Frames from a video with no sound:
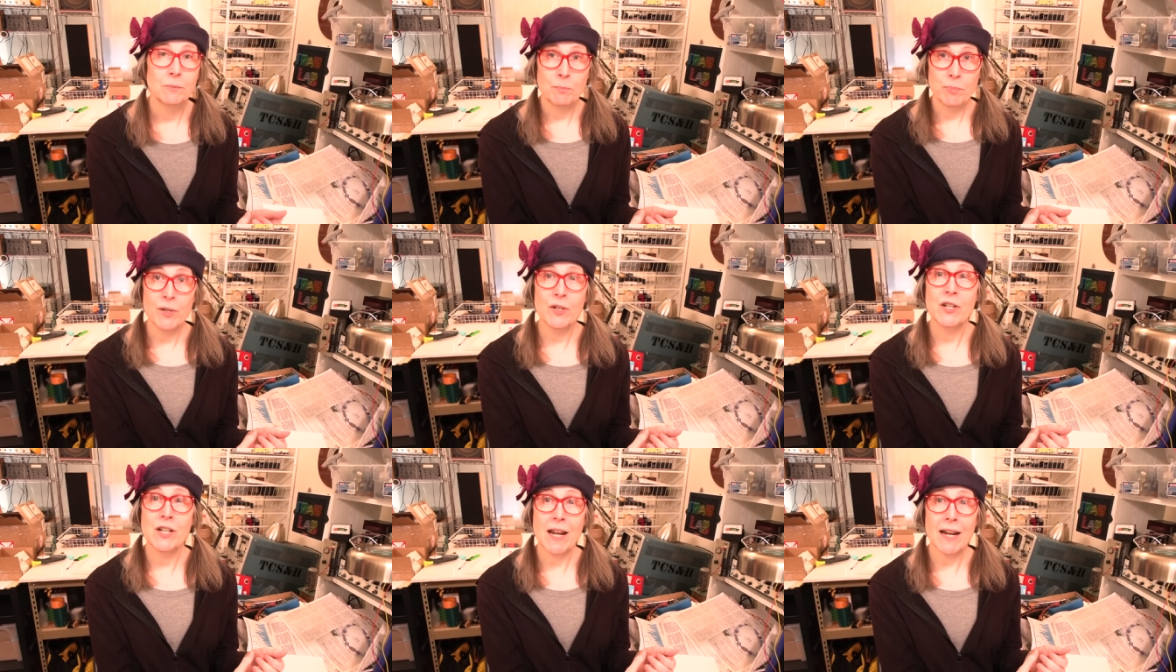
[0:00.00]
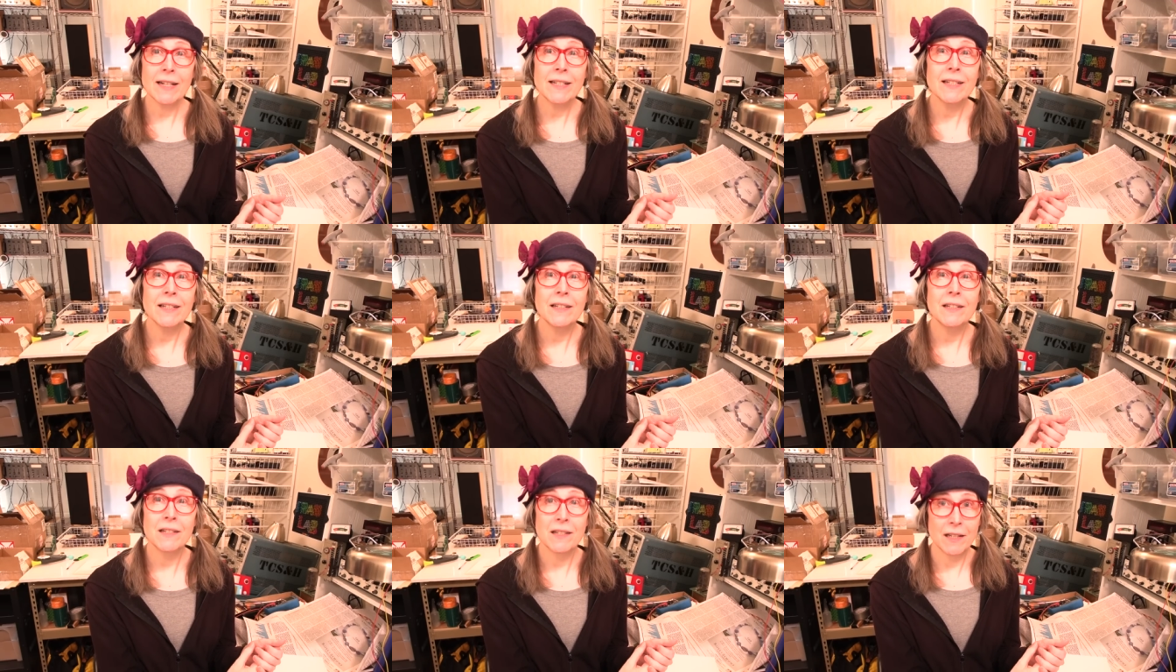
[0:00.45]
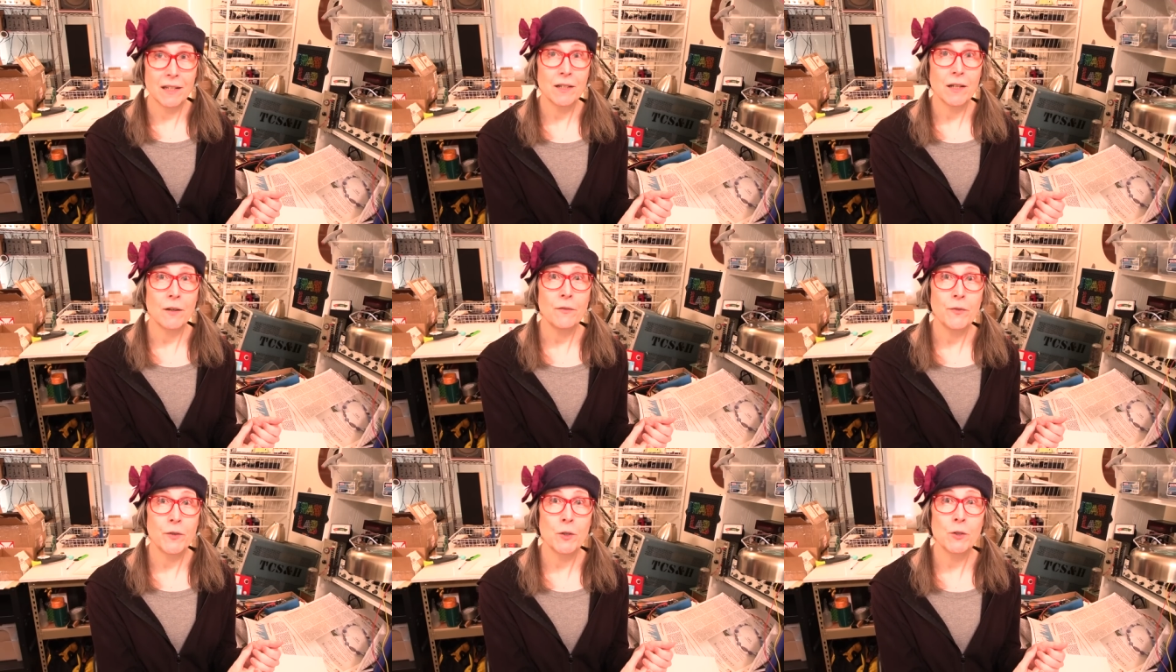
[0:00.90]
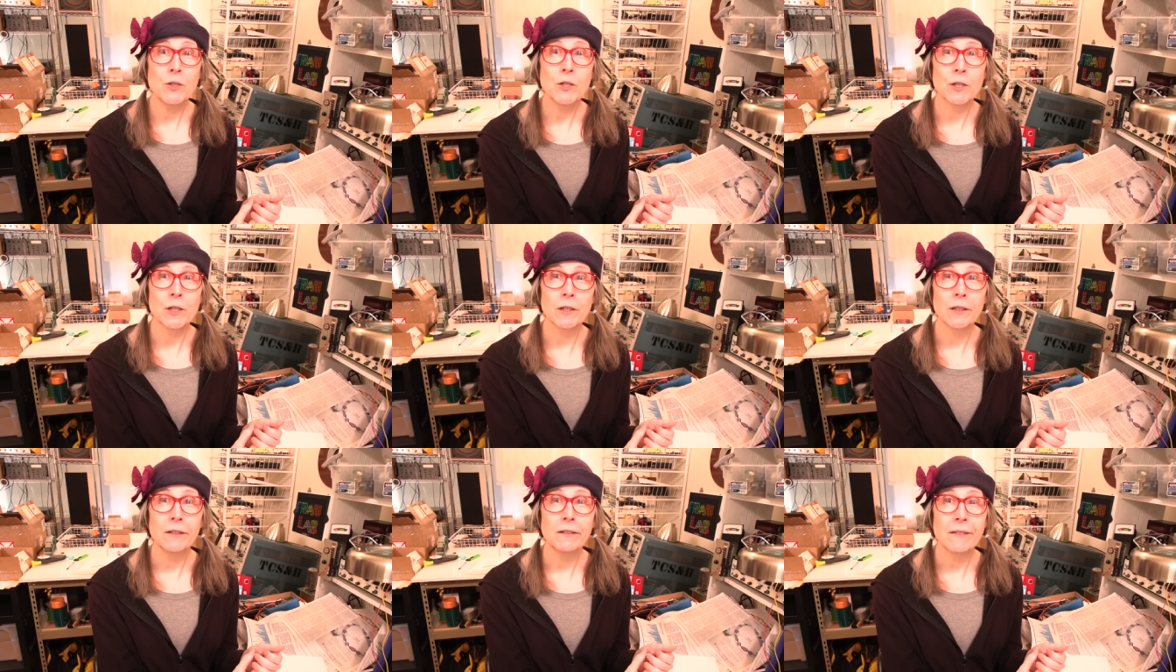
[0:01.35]
projected a
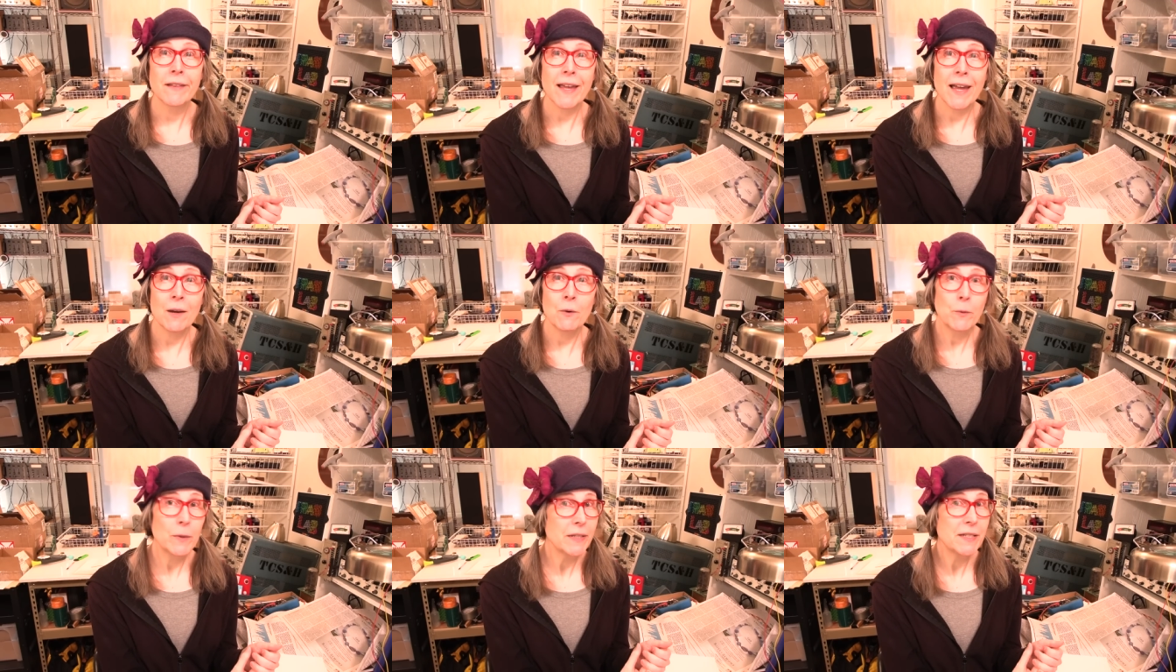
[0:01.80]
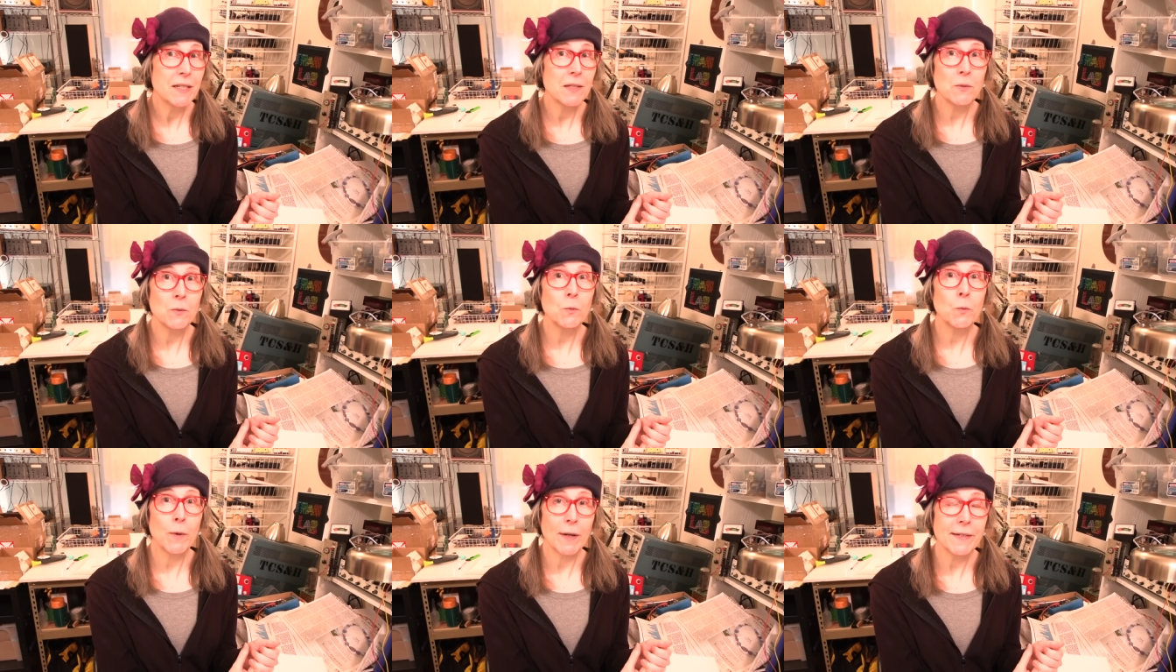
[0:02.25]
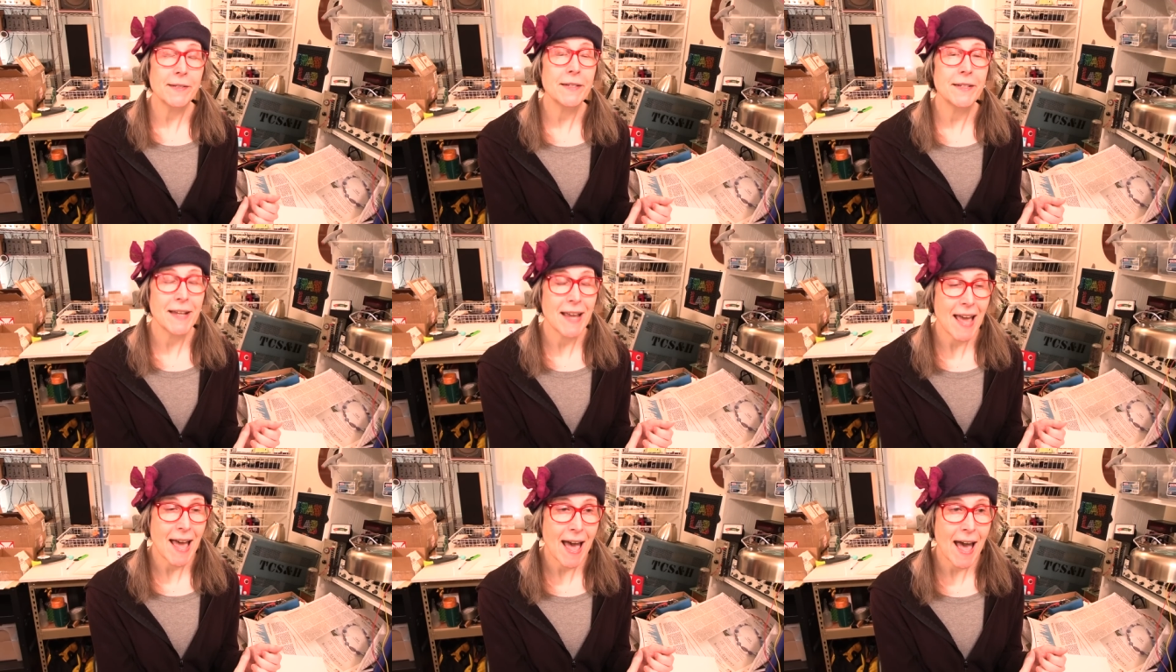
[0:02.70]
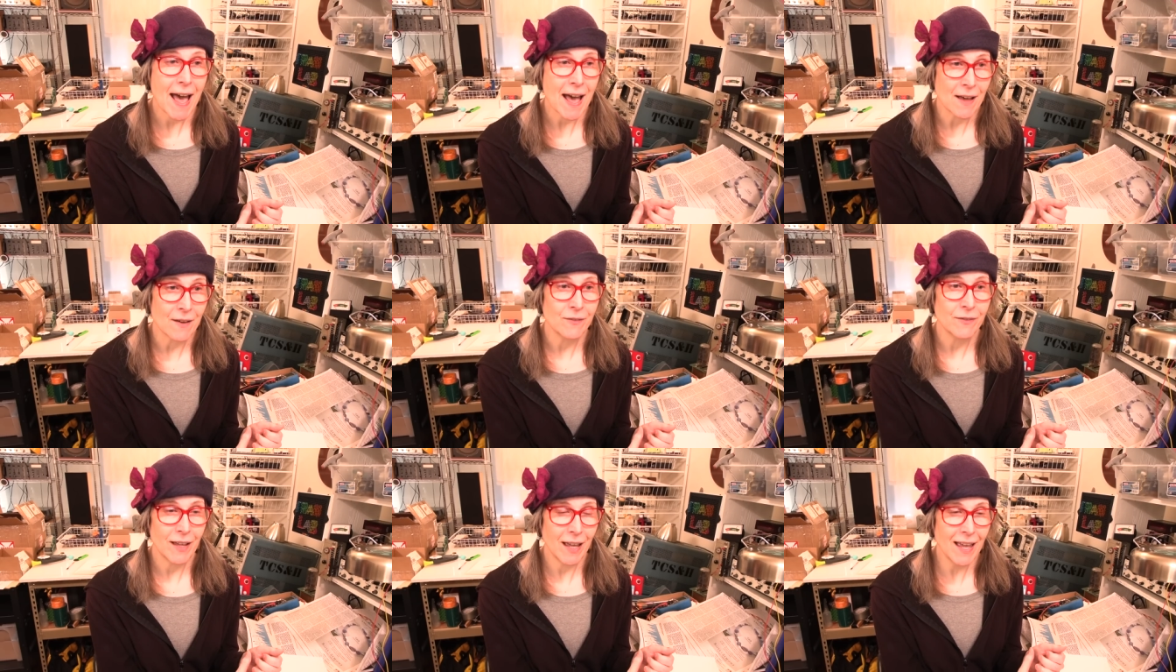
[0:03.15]
future that we didn't want to
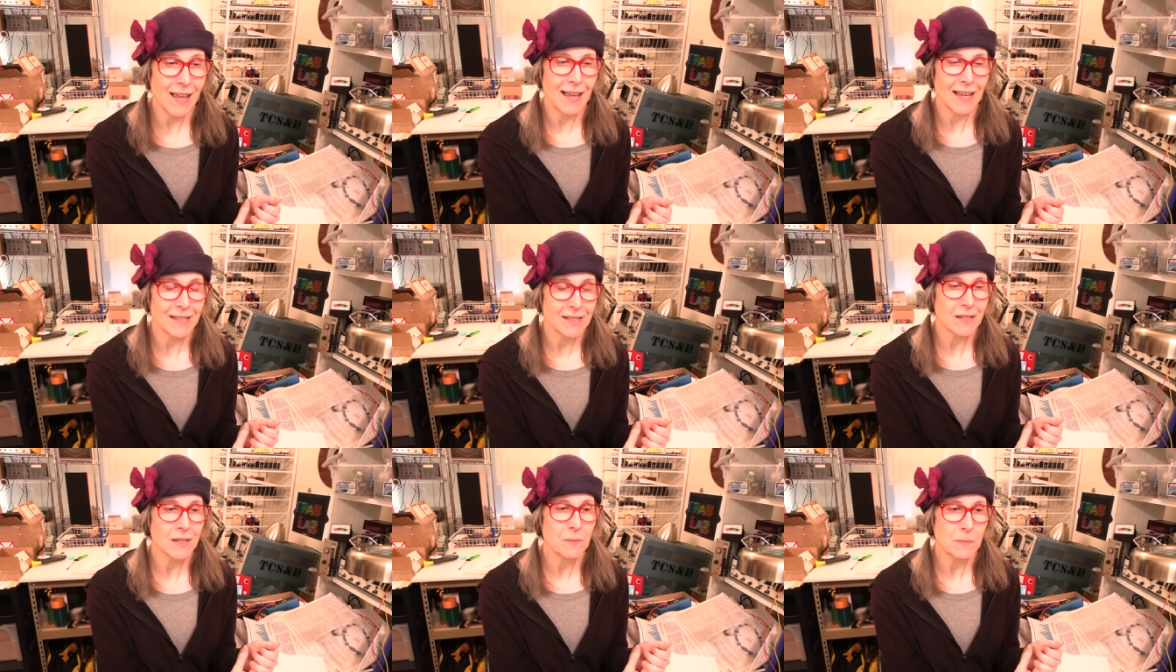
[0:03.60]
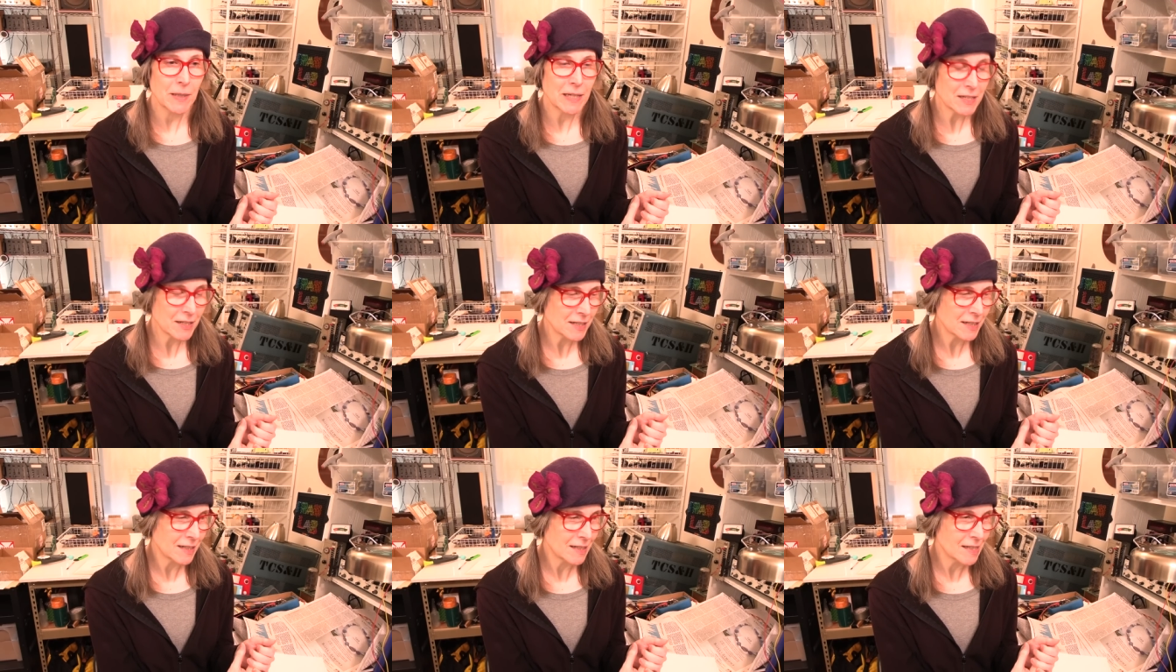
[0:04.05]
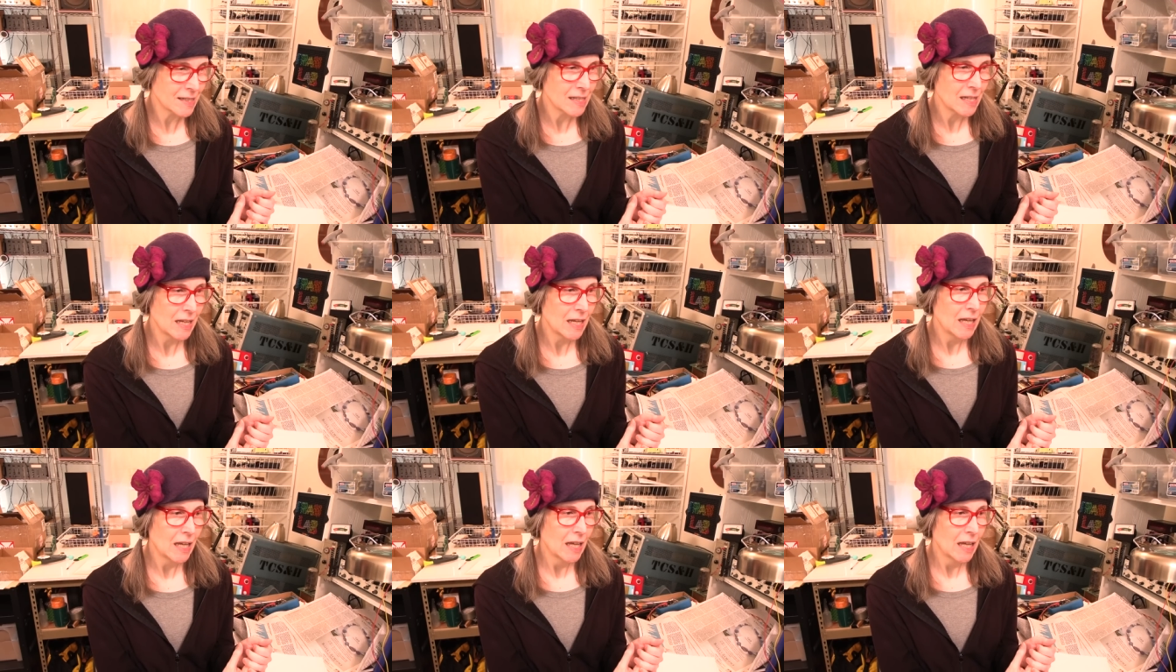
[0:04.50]
have as a species,